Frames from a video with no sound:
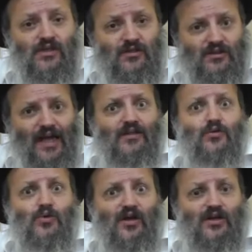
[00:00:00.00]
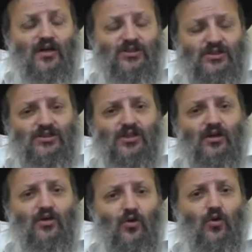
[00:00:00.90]
that we're
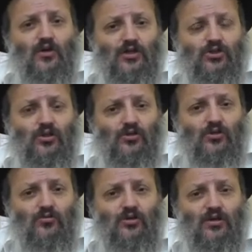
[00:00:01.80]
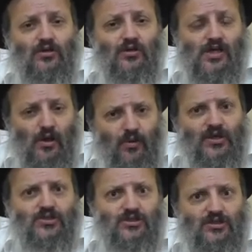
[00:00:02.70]
kasita kechol asher yorucha. When
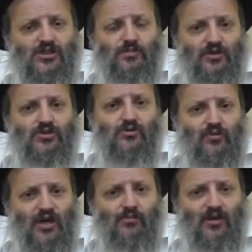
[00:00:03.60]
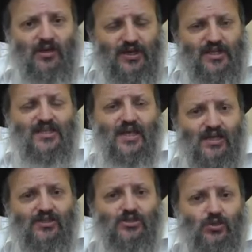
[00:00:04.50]
you see the spiritual rabbi and he
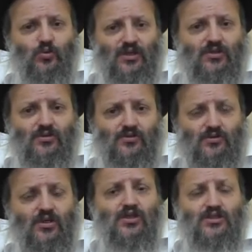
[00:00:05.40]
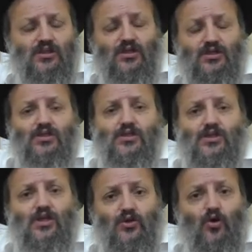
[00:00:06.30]
tells you what to do, don't
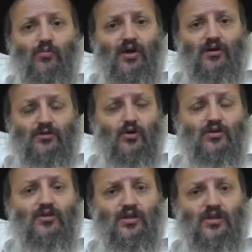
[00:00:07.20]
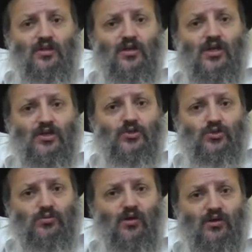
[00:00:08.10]
think you know better, don't think you're
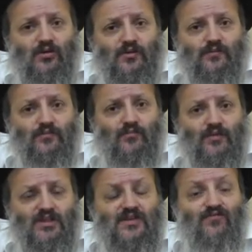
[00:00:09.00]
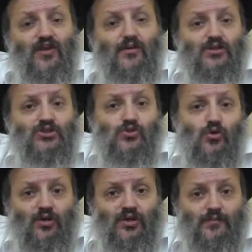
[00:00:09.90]
smarter. There's a famous
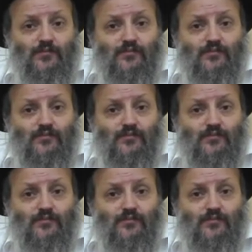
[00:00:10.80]
story